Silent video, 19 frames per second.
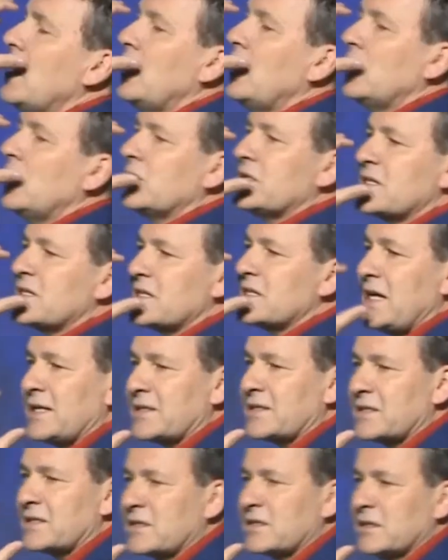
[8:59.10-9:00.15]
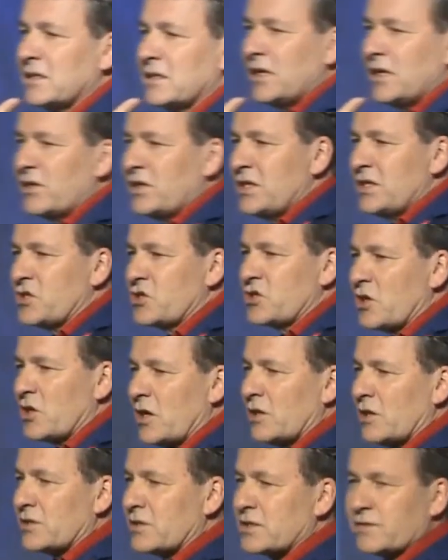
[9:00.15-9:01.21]
the scents out of these
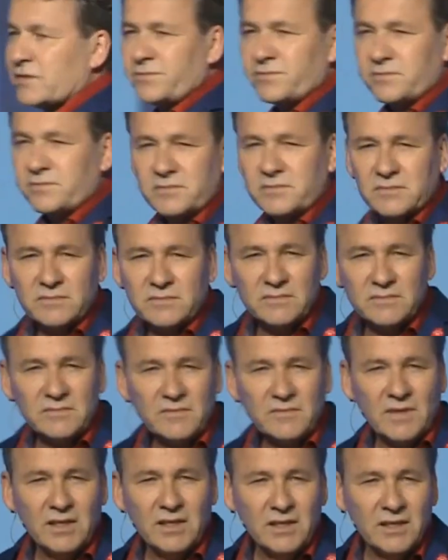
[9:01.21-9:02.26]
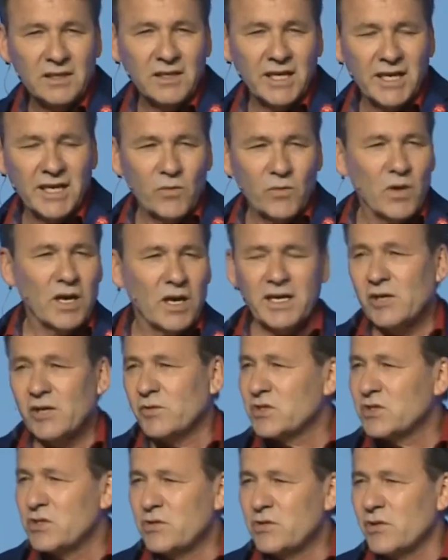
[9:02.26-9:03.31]
jars. And I walk out with
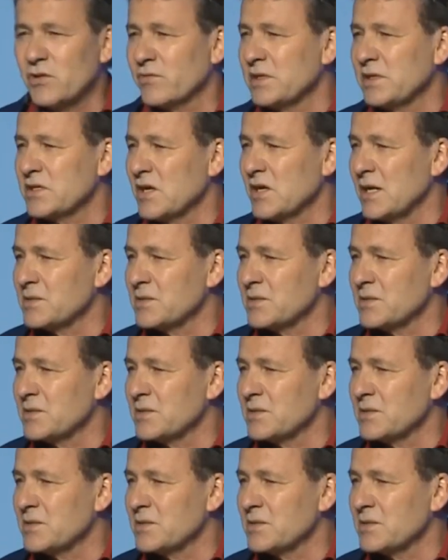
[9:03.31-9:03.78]
2 or 3 times the